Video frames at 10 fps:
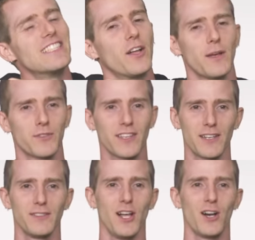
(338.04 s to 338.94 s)
Oh, that was
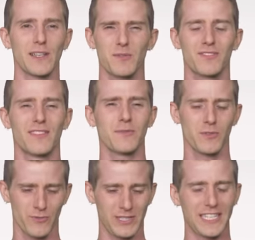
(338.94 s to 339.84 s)
kind of long. That
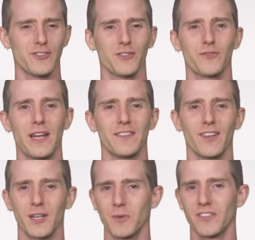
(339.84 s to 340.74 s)
wasn't really a just friends
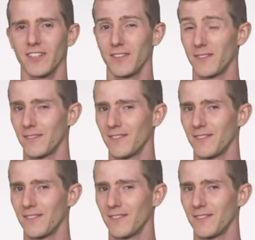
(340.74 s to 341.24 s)
hug, was it?